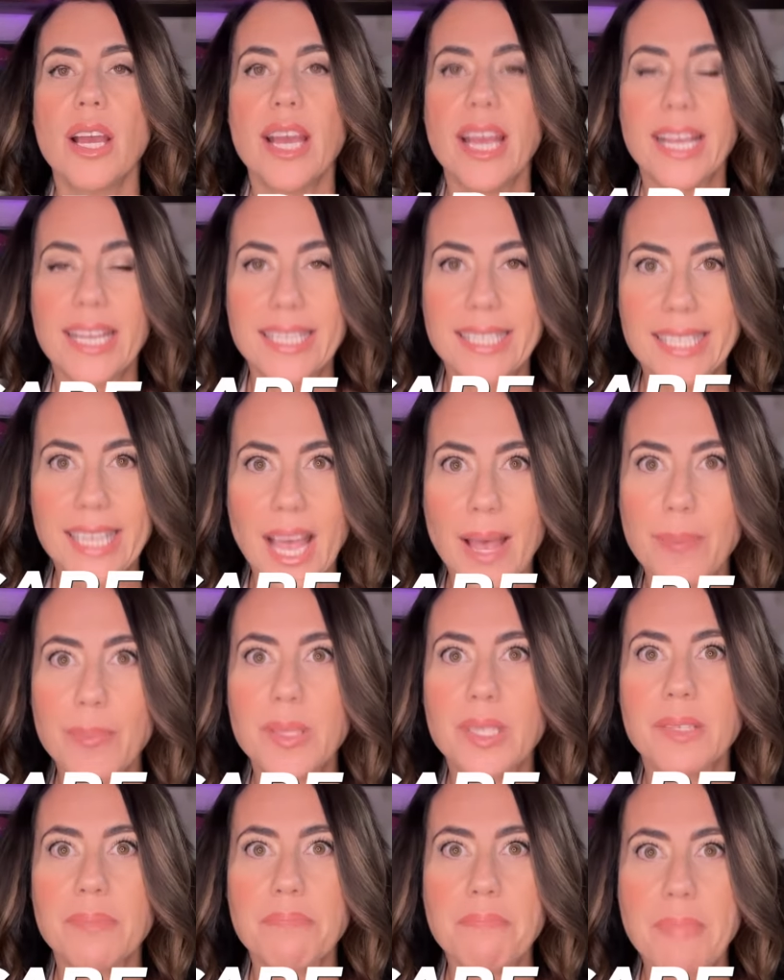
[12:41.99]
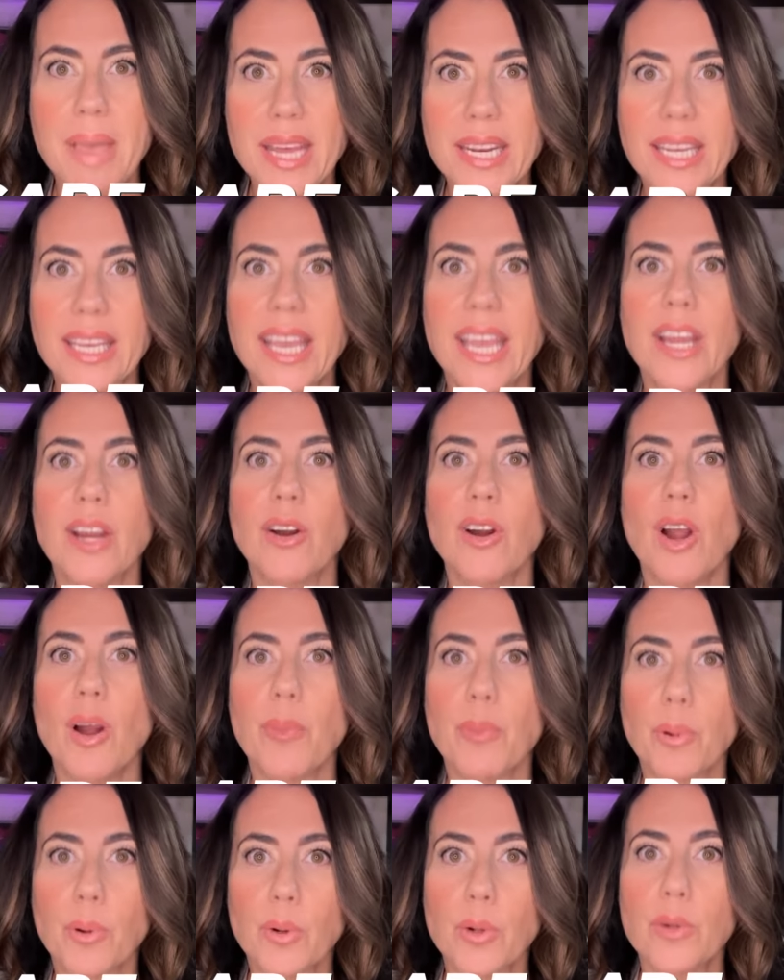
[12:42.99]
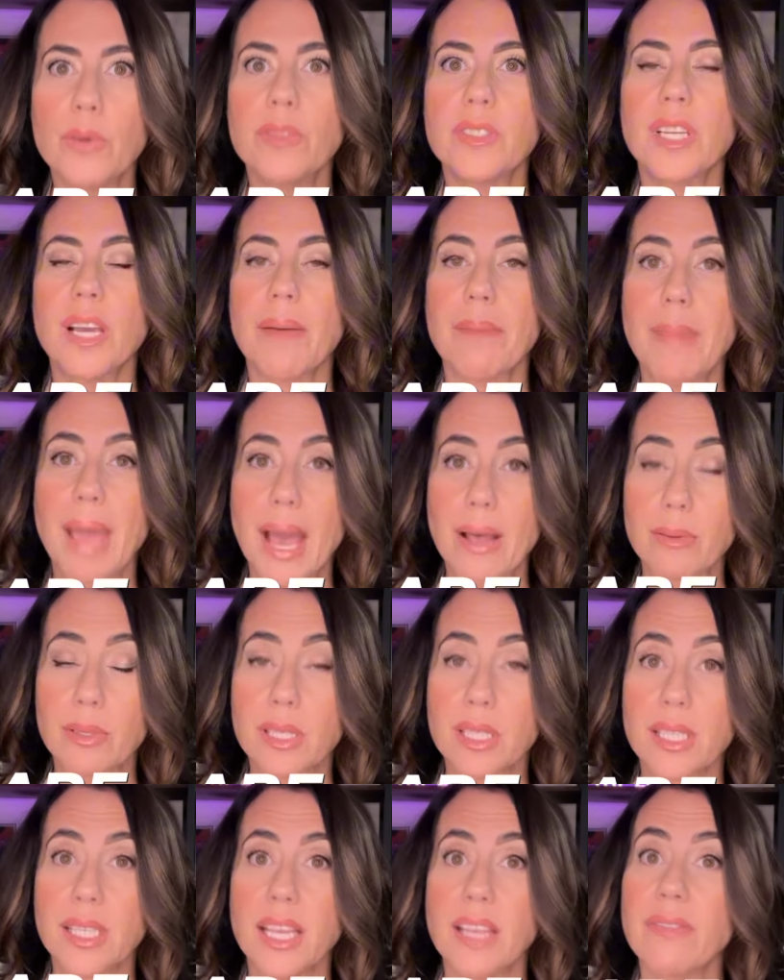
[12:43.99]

accepts Medicare approved amounts.